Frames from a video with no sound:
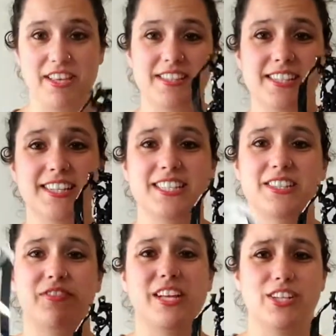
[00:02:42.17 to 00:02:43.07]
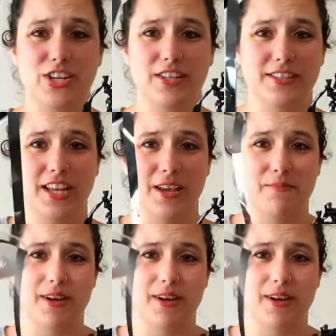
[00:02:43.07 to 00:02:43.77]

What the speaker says: This is VHS tape.